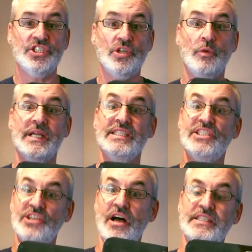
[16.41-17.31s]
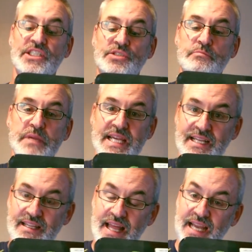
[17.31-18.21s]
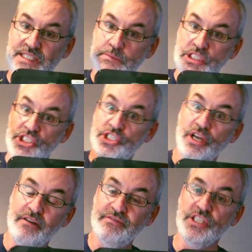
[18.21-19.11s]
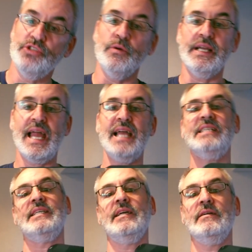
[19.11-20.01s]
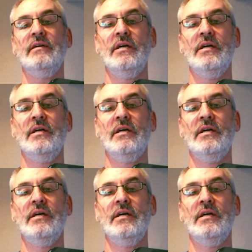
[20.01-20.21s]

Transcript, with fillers: so it is sausage meat that has been stuffed into a casing.